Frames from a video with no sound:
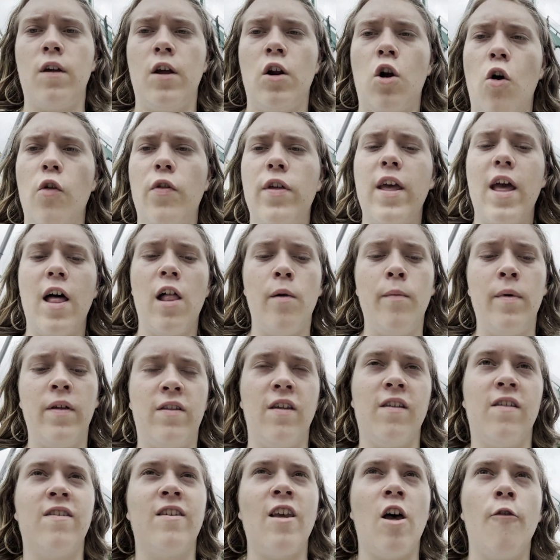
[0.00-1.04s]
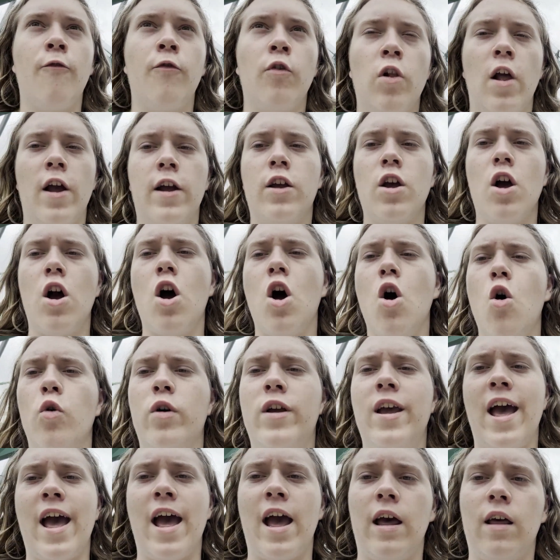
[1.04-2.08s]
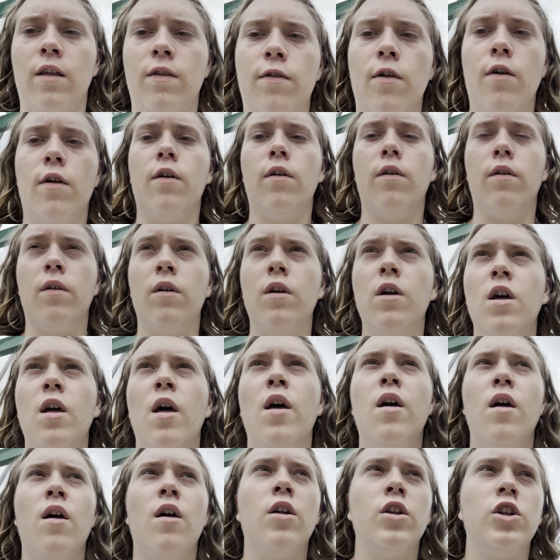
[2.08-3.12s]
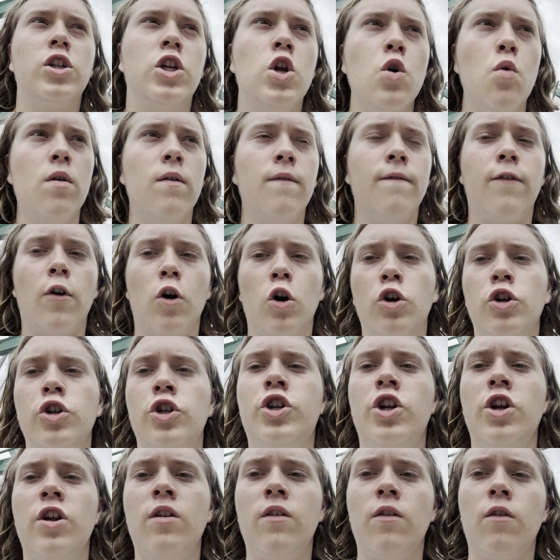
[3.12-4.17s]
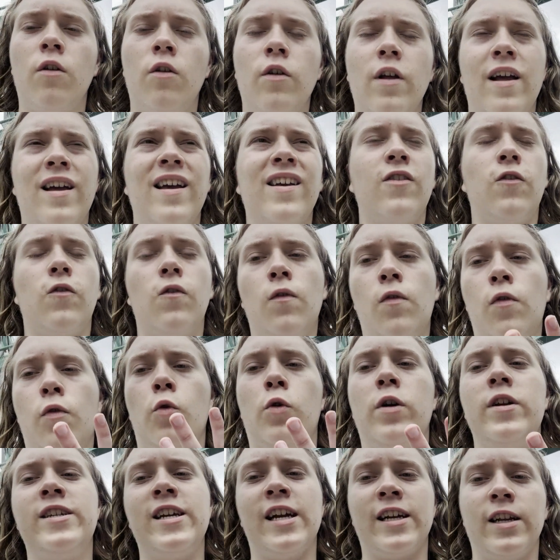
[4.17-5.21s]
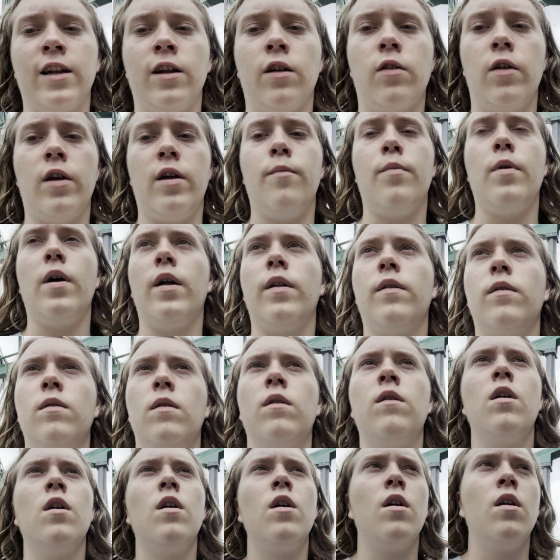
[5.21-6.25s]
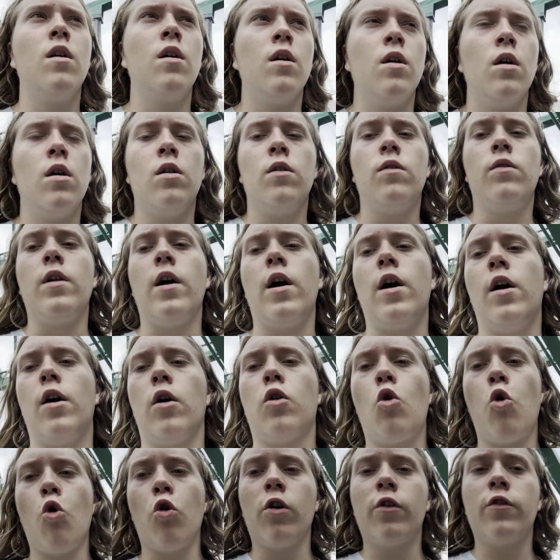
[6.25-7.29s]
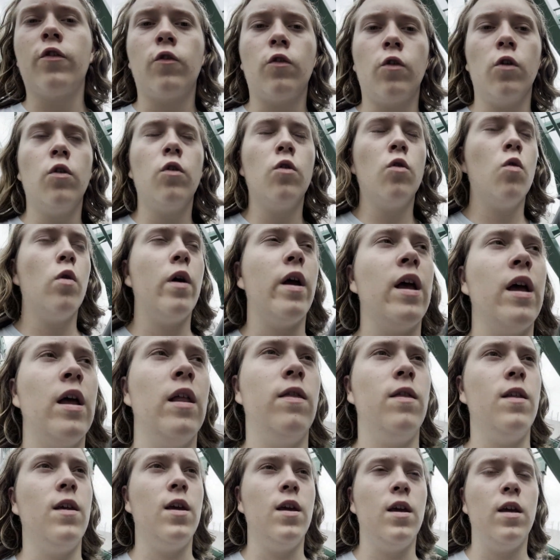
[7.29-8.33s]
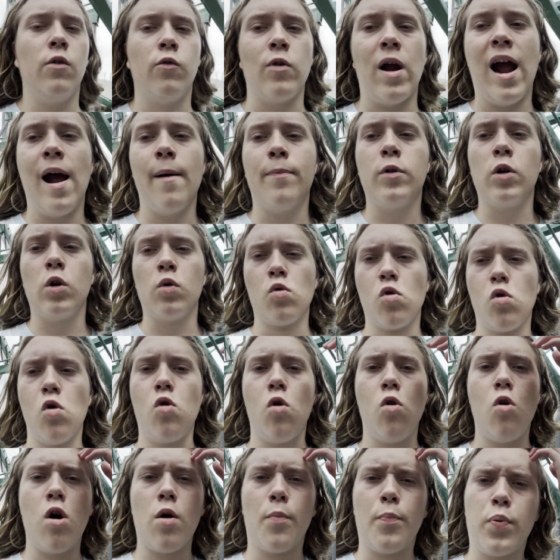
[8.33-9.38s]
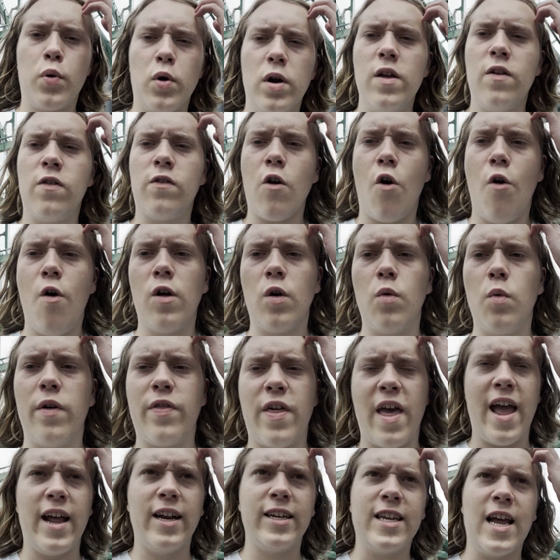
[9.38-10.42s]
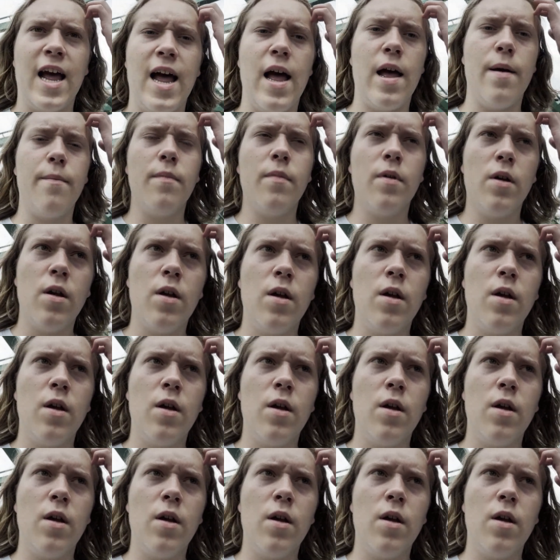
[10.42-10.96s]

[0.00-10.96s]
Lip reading: And all the elements itself are okay. The 2 inversion, or I guess 3 technically, but the corkscrew and the raptor roll are pretty solid with hang time.